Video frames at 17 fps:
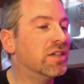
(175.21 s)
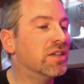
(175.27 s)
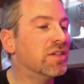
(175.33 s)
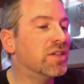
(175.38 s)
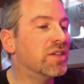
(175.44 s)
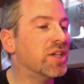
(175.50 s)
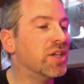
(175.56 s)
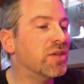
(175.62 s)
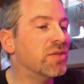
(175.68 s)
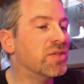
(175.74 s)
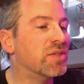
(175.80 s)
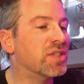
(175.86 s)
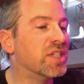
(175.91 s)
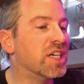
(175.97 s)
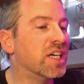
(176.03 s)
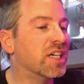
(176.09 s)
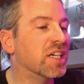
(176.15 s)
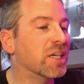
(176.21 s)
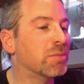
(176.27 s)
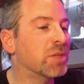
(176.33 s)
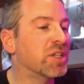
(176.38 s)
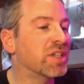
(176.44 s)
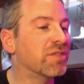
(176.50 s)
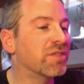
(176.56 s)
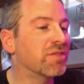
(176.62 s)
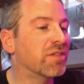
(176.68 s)
They used a couple of
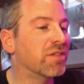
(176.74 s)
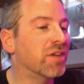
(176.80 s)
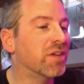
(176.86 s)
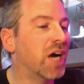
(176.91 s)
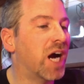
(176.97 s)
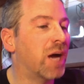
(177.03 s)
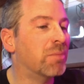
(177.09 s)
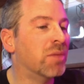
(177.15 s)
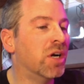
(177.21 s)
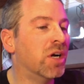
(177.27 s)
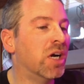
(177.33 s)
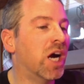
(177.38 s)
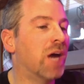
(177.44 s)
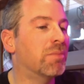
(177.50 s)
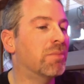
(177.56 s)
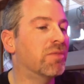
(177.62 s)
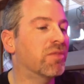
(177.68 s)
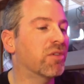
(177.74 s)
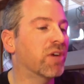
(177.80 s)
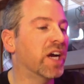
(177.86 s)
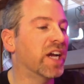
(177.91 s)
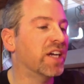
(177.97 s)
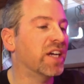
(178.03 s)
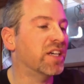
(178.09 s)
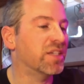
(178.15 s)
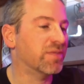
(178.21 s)
different hop
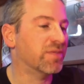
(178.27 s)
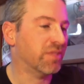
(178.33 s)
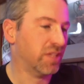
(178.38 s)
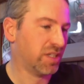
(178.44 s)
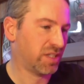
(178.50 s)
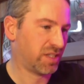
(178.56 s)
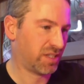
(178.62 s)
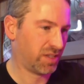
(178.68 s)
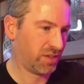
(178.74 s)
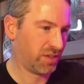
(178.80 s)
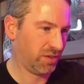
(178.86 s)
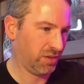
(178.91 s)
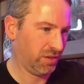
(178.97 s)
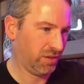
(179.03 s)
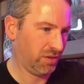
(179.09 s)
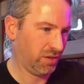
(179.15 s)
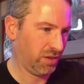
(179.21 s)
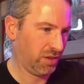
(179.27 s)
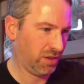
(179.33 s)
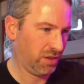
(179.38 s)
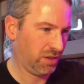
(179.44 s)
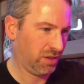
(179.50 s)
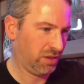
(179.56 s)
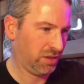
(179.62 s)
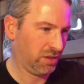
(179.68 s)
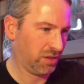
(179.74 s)
varieties for this,
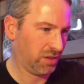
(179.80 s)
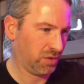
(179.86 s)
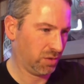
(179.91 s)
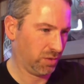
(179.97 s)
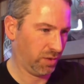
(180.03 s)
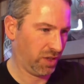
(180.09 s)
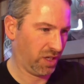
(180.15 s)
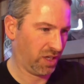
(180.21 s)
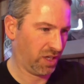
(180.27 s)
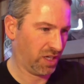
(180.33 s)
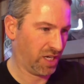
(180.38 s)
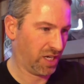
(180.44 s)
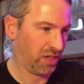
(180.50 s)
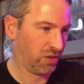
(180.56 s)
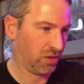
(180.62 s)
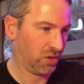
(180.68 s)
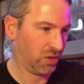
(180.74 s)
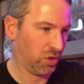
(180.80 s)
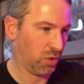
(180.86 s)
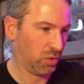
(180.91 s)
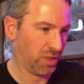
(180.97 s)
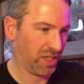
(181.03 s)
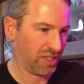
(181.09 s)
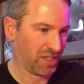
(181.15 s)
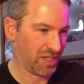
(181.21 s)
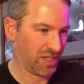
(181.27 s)
including
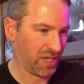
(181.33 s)
Golding's